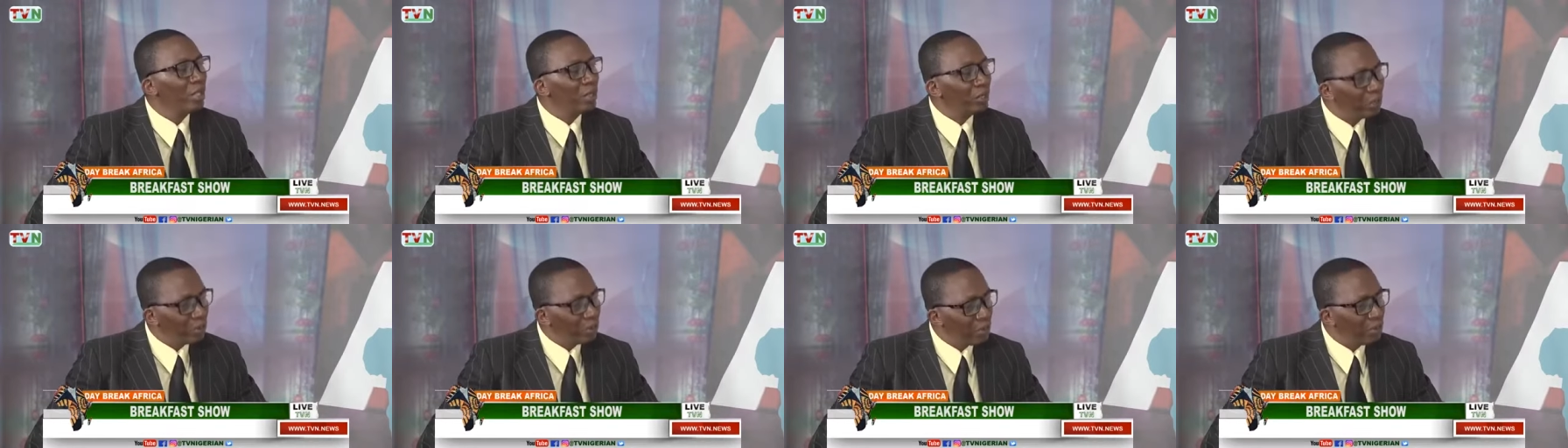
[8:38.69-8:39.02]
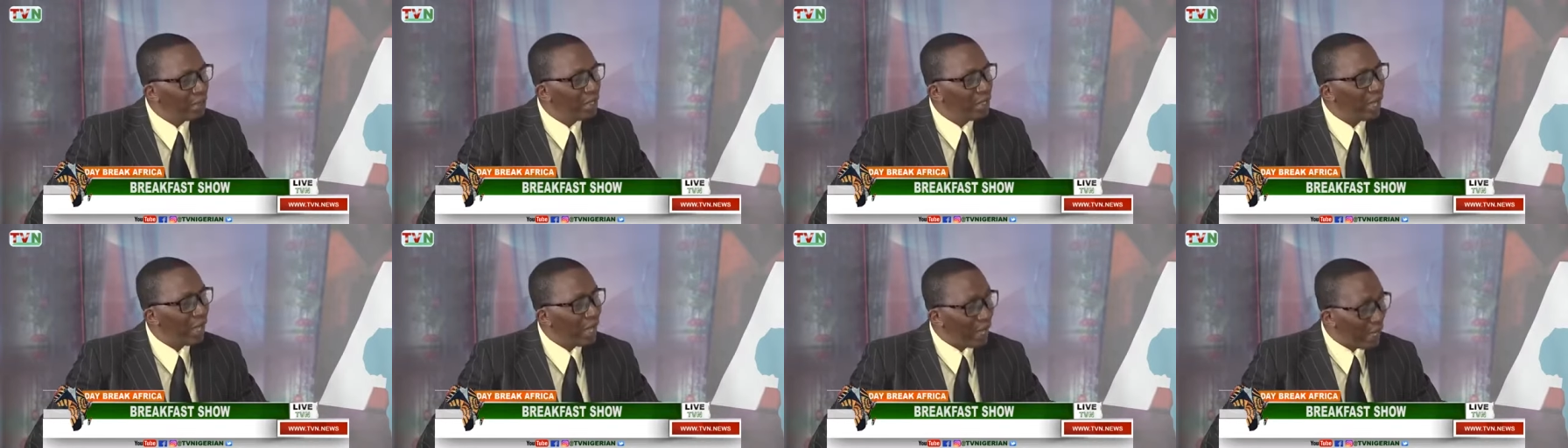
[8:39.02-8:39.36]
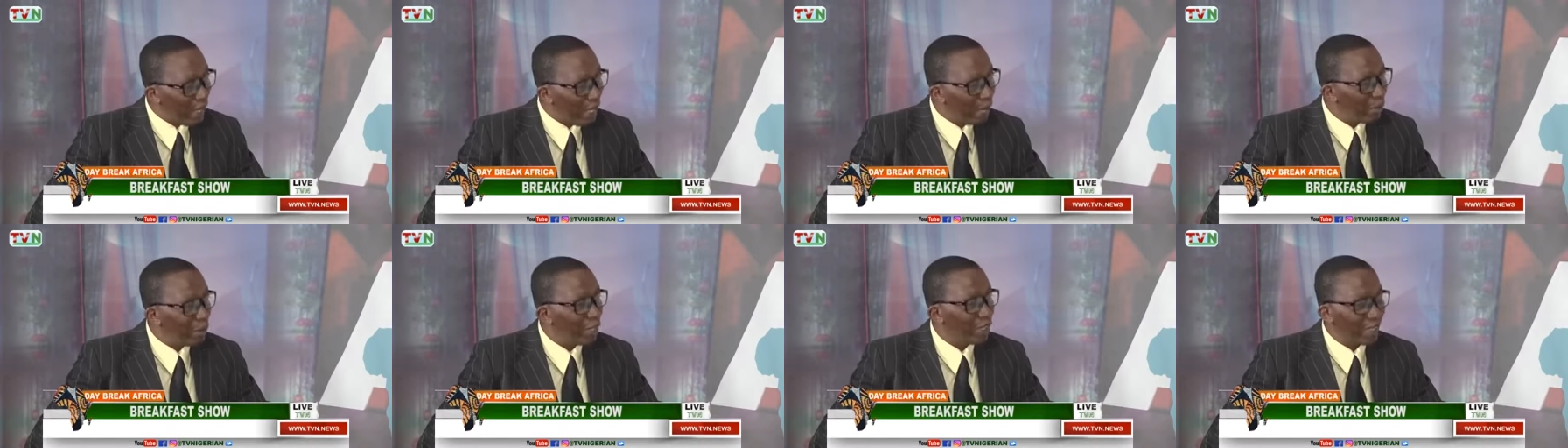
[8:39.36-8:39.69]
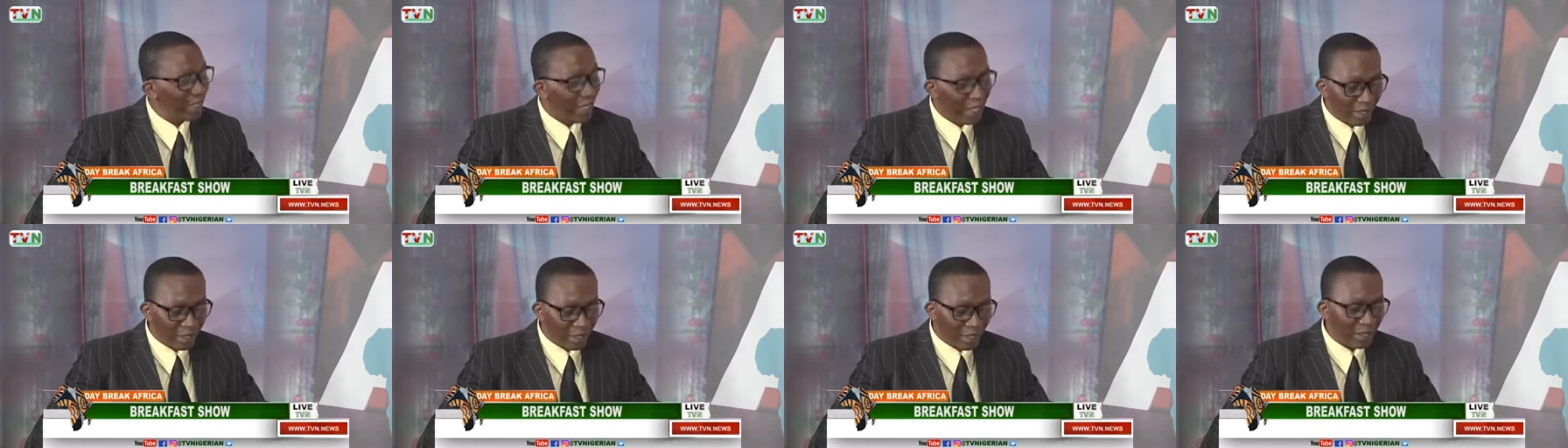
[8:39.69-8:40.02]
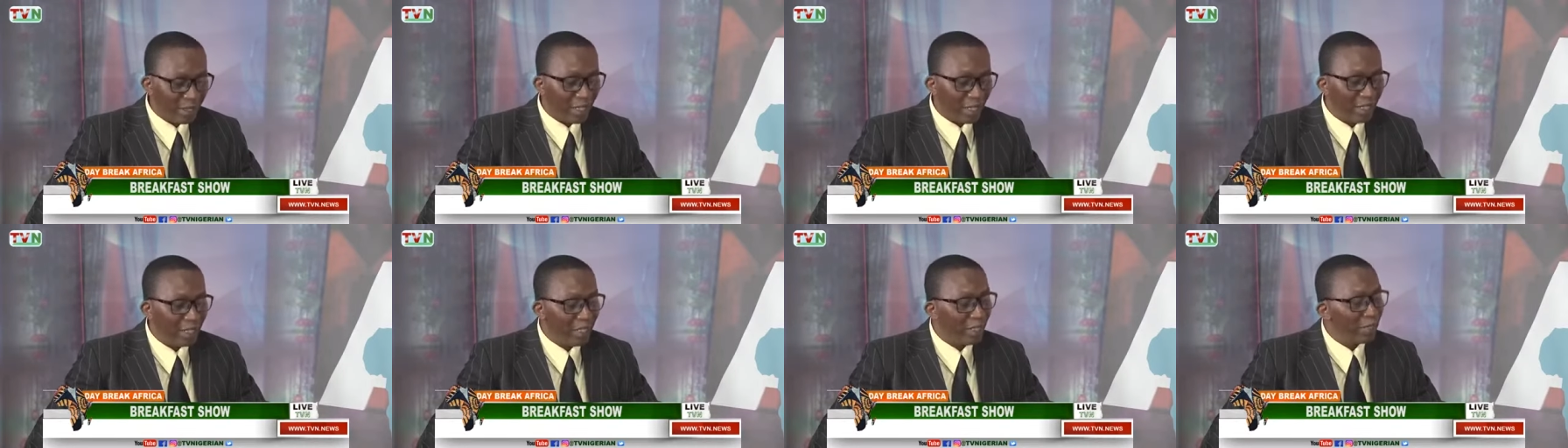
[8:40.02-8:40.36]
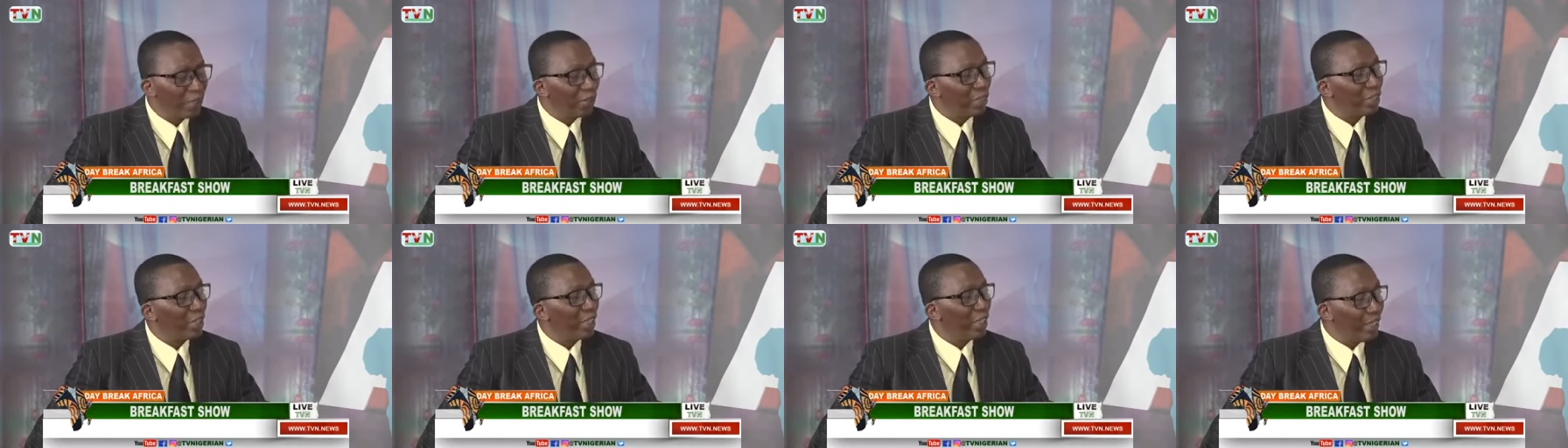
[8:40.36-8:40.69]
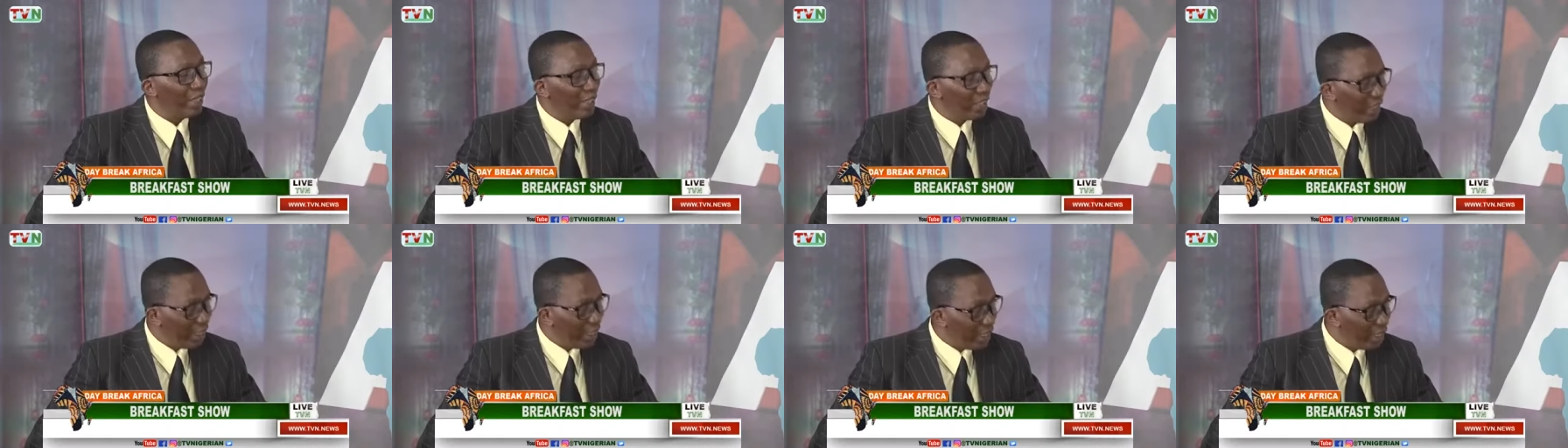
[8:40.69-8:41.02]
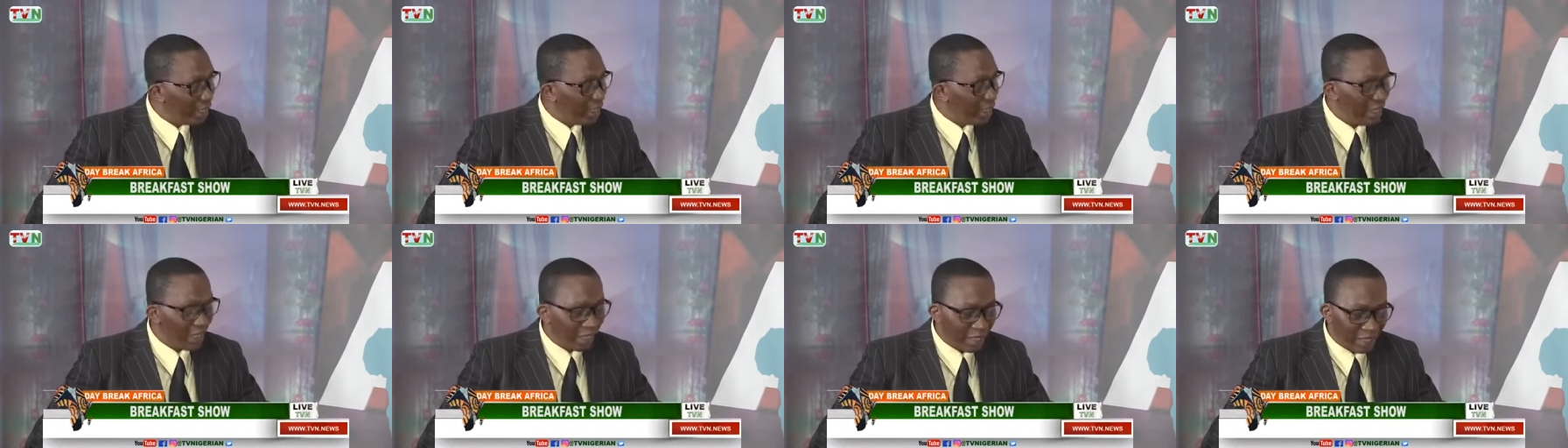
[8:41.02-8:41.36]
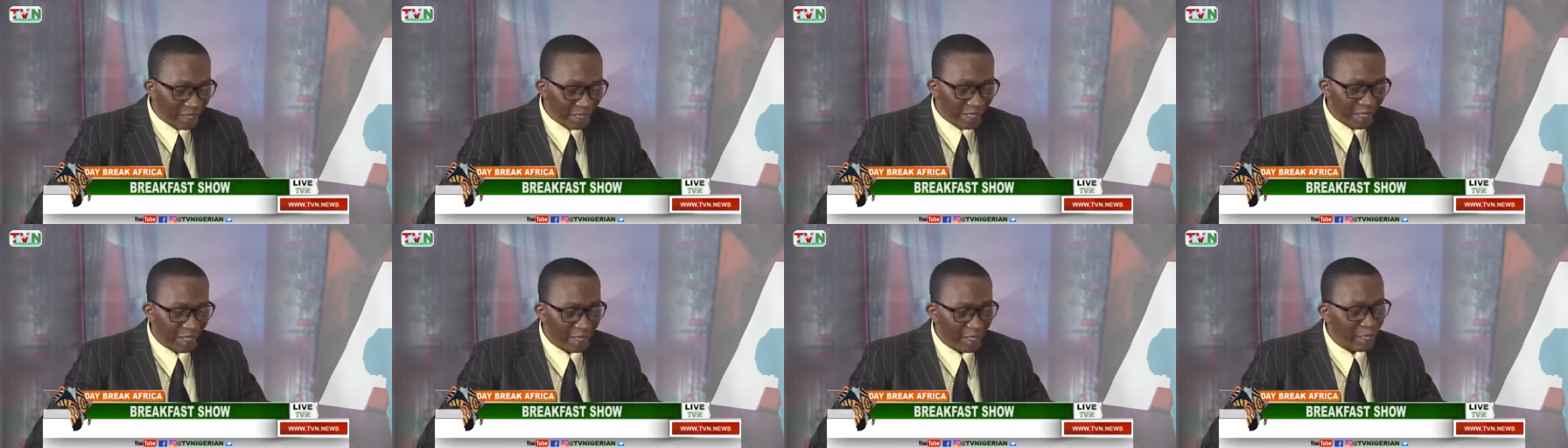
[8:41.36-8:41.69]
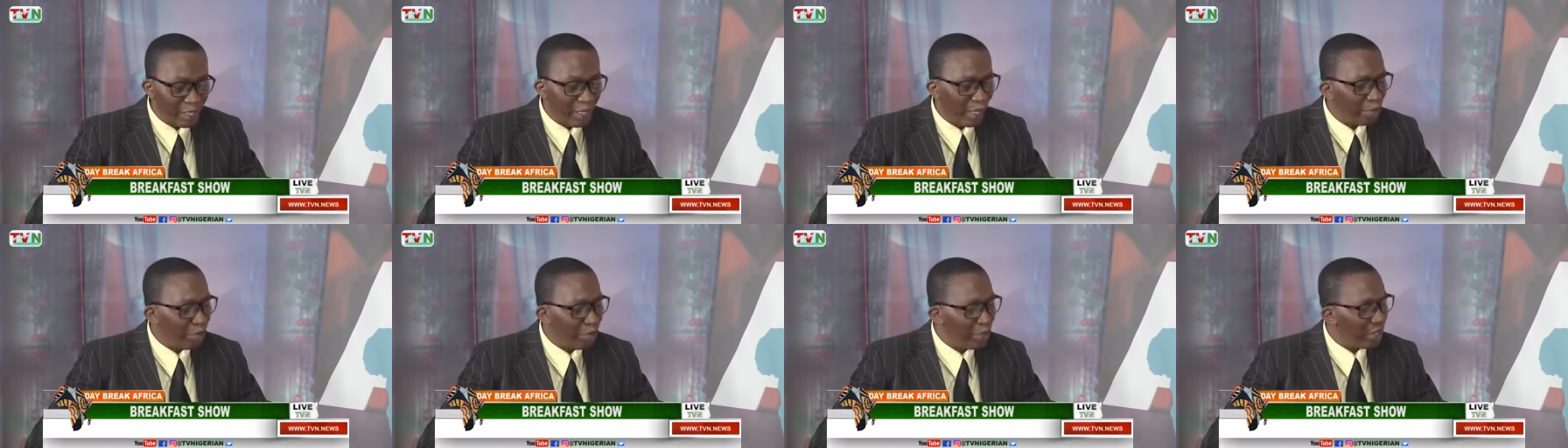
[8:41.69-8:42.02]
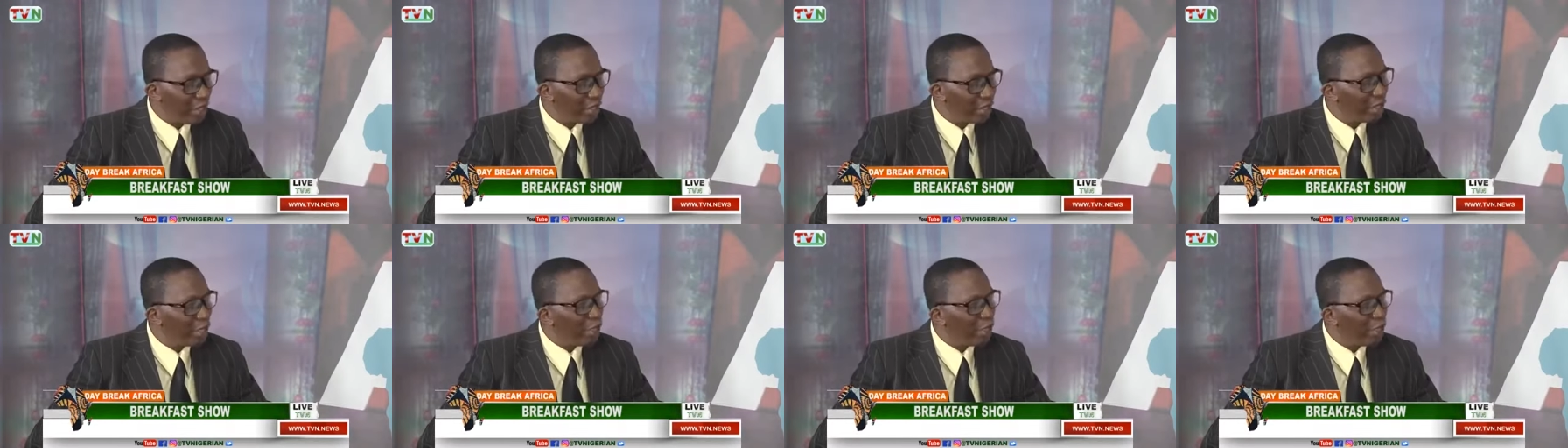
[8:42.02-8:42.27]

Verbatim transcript: to her because I understand it was a, is a lady that heads that place.